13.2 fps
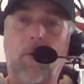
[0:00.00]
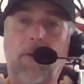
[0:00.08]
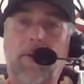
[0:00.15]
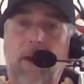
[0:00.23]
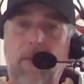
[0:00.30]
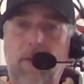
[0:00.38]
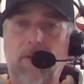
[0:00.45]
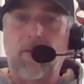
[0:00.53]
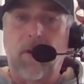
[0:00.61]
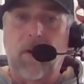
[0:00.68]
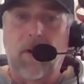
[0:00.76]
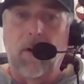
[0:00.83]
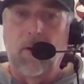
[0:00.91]
They're 0-10 this
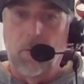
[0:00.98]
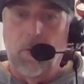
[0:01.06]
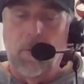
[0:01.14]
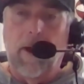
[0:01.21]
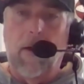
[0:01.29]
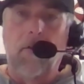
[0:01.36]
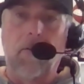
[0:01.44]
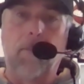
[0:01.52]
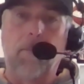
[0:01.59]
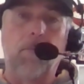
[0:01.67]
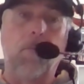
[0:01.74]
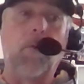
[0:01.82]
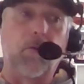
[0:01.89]
year. Grubauer
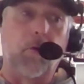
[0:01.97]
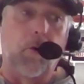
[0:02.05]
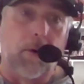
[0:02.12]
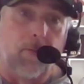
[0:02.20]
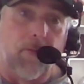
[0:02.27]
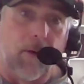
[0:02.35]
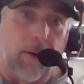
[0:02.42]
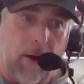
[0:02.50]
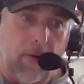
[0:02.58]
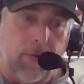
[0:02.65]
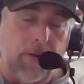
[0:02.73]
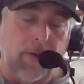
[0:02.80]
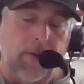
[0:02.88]
was good in
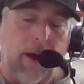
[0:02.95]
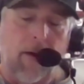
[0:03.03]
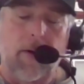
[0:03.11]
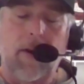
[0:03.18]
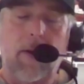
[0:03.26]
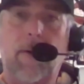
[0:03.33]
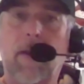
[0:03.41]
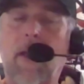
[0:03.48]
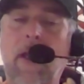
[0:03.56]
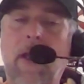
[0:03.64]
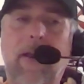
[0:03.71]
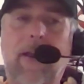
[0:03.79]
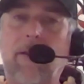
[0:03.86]
Philadelphia Saturday, but
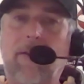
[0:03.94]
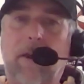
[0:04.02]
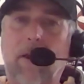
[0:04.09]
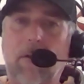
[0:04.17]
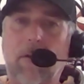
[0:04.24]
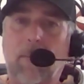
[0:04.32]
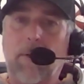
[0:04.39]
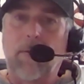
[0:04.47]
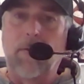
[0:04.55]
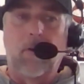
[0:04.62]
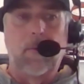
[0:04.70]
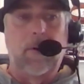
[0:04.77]
he's killed them this year.